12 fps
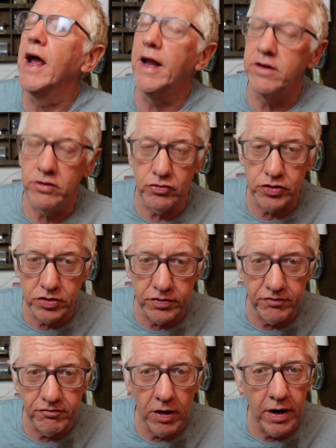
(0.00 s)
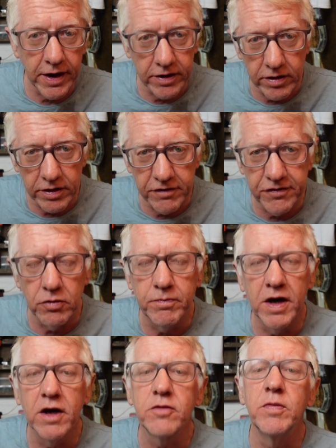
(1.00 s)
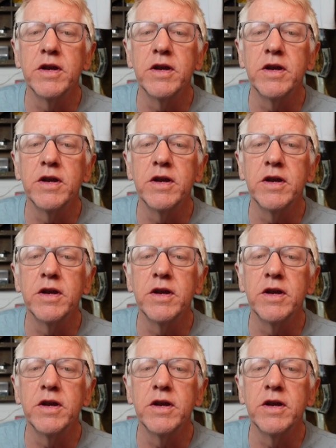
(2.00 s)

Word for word: and you shouldn't ride on a footpath,